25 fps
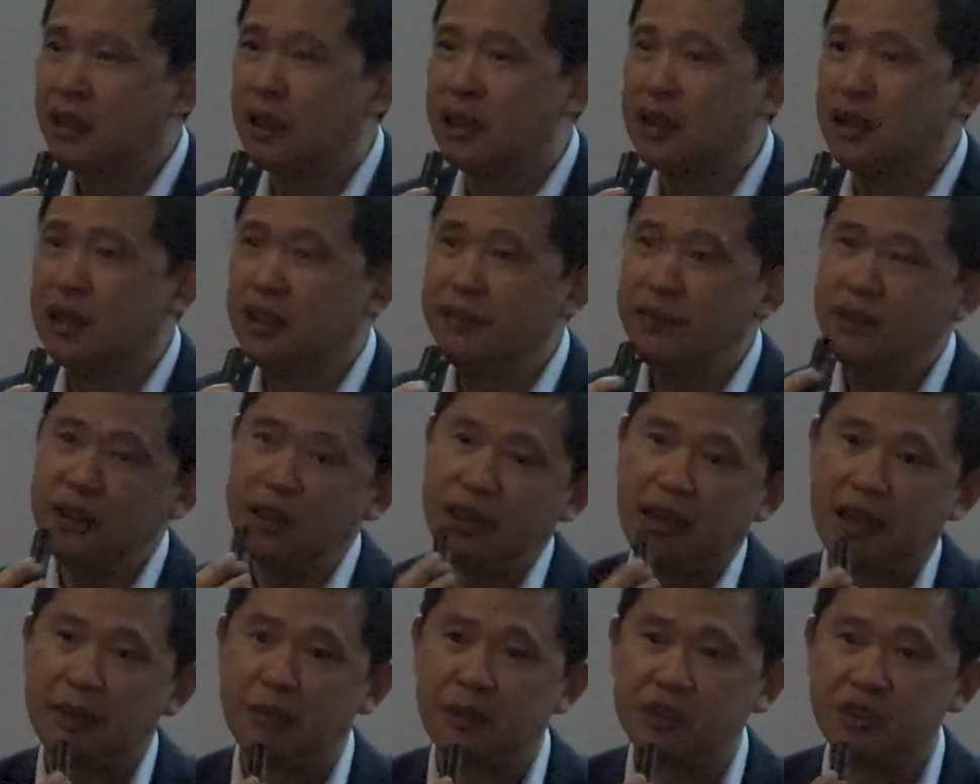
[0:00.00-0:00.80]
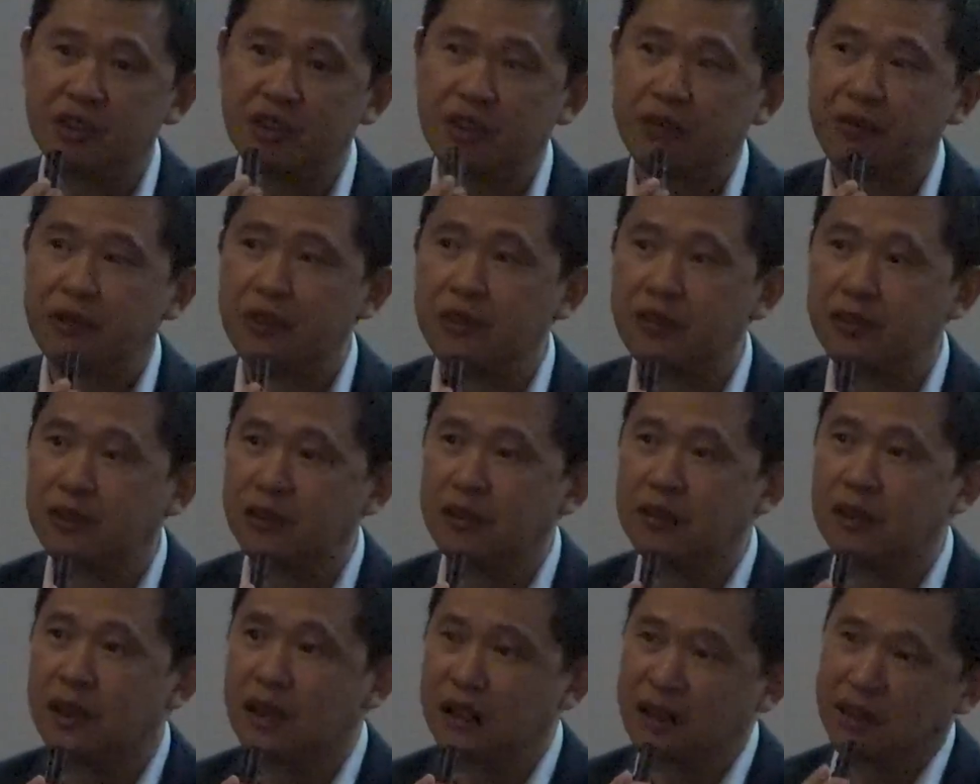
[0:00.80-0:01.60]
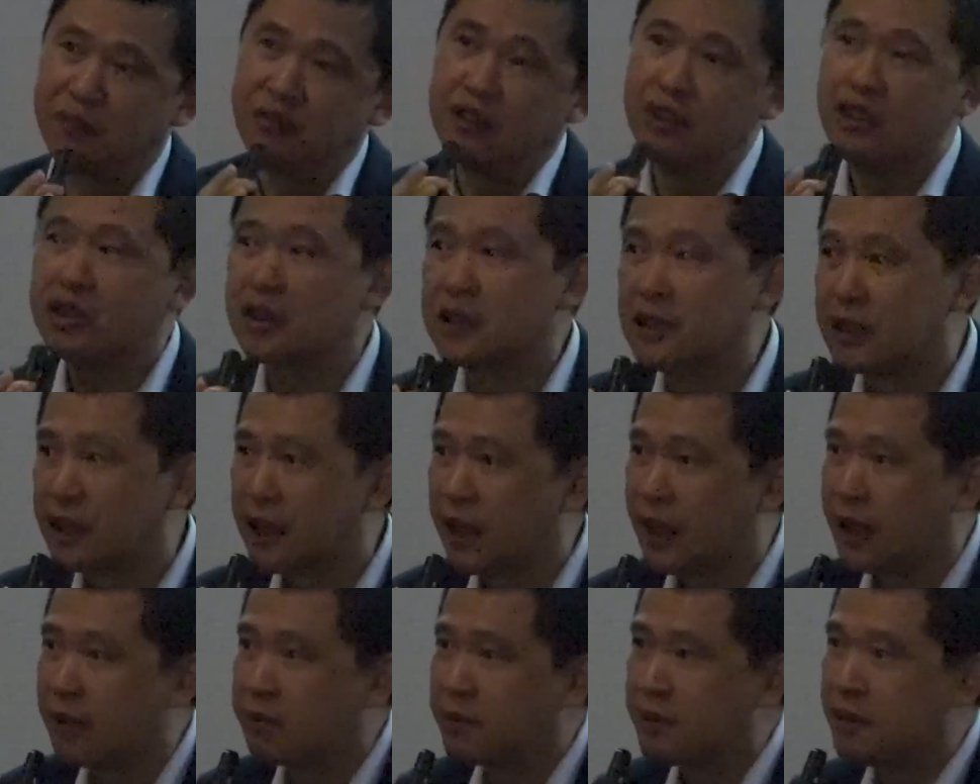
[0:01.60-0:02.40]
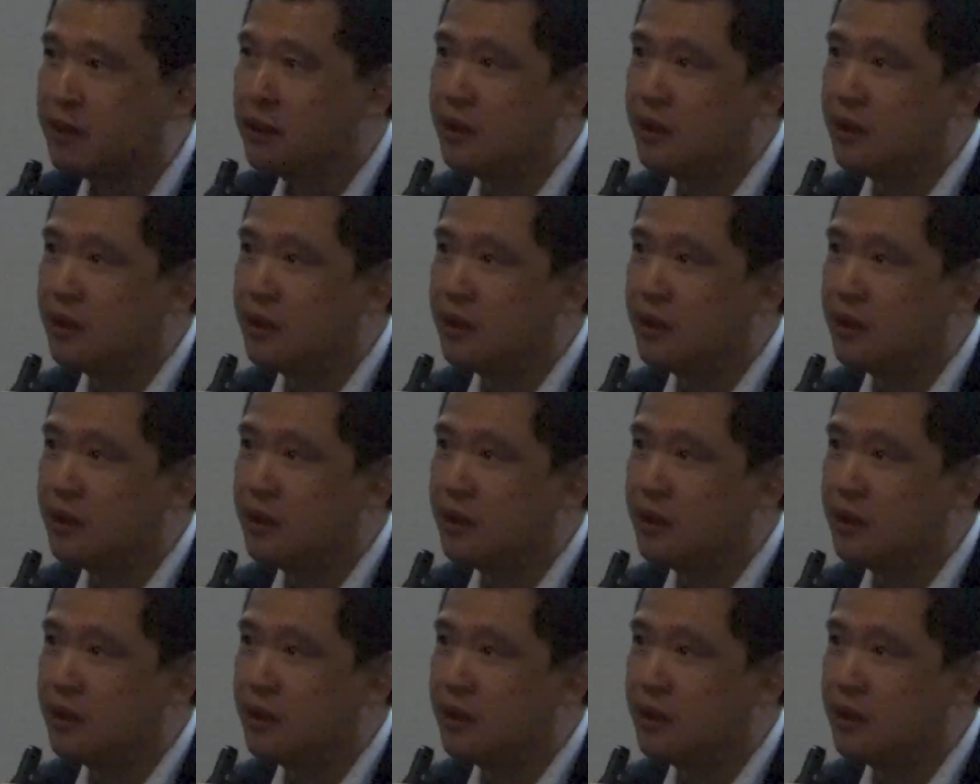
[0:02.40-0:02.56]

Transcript: A living lab is different from a conventional lab.